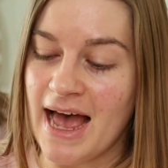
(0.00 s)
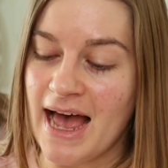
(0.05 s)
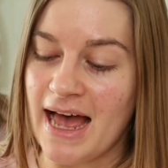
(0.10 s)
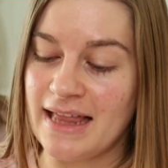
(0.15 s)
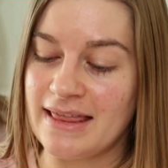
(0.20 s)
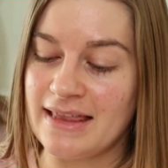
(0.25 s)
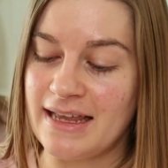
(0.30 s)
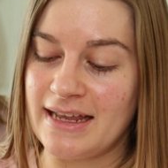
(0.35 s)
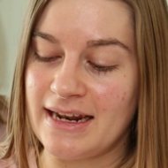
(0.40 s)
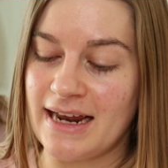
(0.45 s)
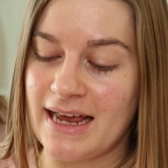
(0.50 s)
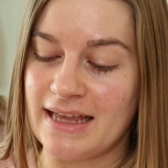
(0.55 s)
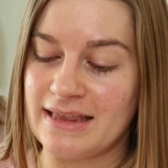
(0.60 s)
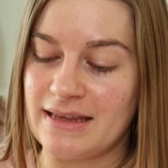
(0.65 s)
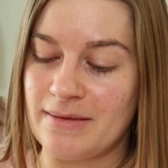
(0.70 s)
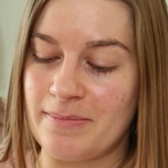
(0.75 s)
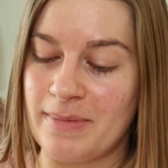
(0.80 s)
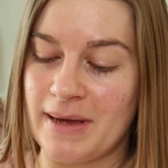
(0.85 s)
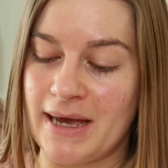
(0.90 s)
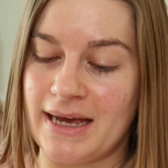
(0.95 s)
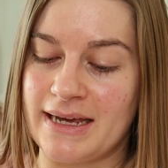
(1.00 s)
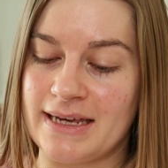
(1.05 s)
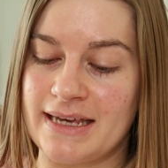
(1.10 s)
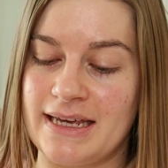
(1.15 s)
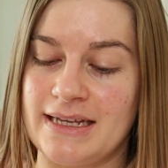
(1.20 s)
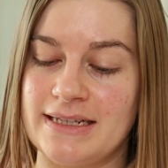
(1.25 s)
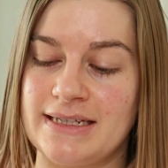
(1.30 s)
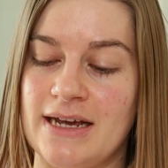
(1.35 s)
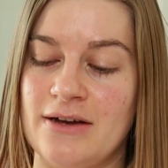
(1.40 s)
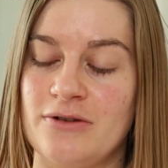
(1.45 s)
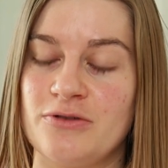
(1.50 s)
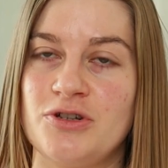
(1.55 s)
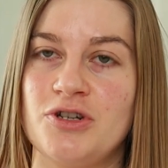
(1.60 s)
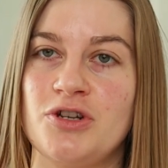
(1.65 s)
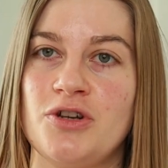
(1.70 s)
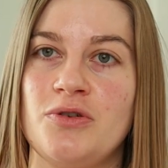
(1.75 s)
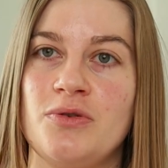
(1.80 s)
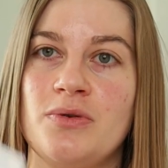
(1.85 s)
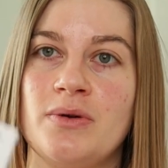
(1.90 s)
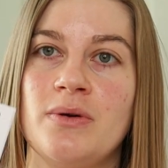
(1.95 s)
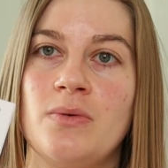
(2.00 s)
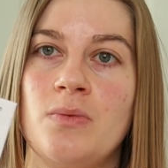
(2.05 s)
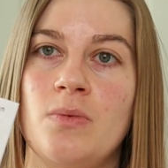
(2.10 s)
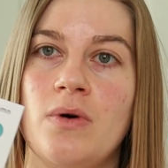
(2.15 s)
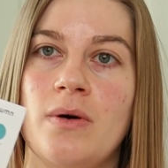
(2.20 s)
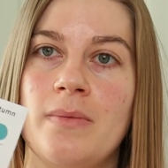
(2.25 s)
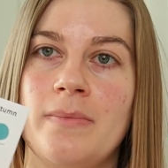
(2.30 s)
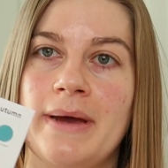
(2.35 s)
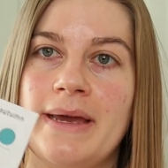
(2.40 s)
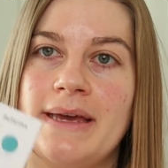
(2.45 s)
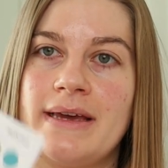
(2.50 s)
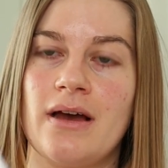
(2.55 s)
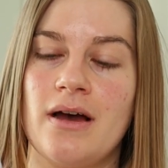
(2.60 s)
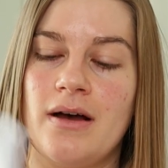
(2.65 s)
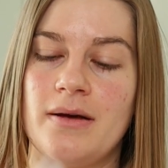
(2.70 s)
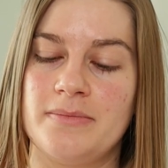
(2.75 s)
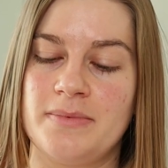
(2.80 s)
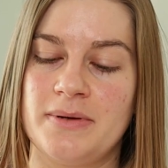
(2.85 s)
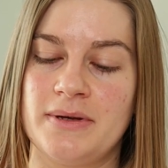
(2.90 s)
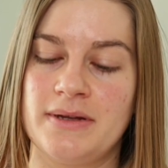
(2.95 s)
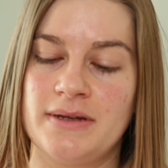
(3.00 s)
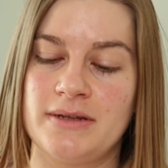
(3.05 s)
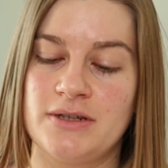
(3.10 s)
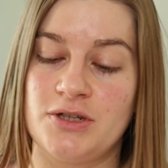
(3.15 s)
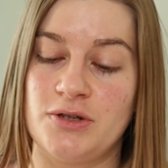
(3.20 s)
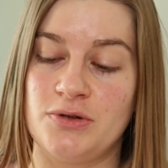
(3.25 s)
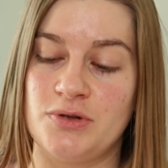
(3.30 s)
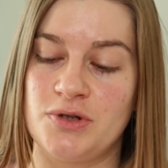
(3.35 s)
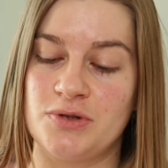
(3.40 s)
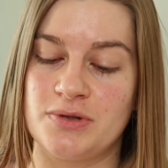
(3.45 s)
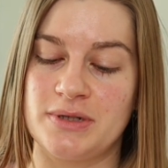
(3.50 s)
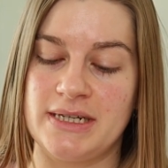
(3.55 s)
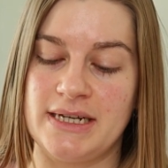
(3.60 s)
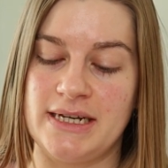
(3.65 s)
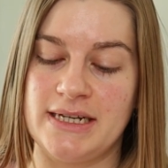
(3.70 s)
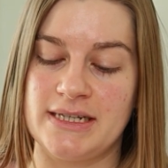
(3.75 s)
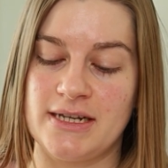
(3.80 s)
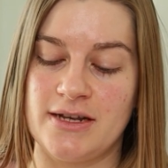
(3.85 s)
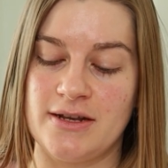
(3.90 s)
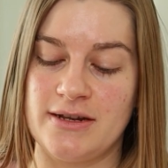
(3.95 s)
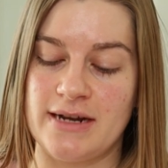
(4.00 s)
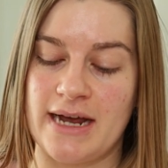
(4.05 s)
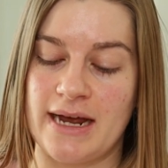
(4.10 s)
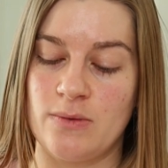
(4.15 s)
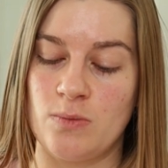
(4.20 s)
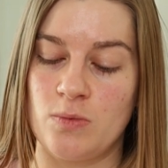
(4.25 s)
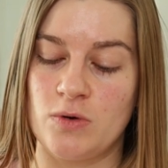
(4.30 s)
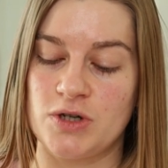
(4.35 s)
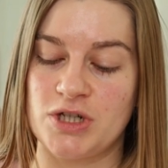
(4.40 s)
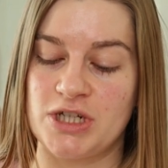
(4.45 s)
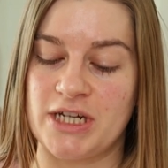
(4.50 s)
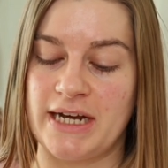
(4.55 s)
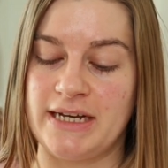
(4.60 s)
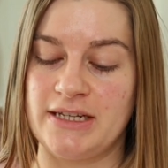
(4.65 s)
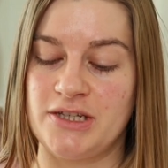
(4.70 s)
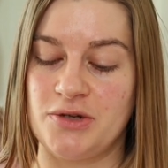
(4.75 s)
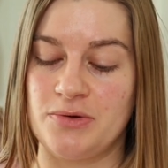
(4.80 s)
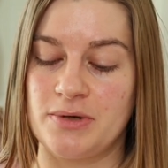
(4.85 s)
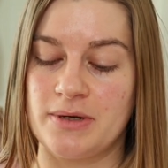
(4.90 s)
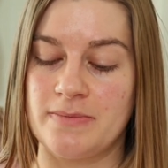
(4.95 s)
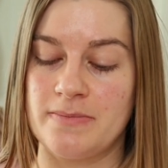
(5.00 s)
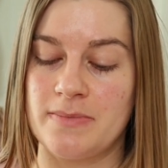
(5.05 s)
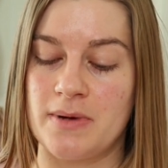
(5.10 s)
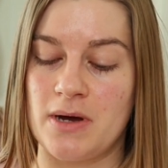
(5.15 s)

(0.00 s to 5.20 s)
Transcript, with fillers: And then at the back it tells you what makeup suits your season and what shades you can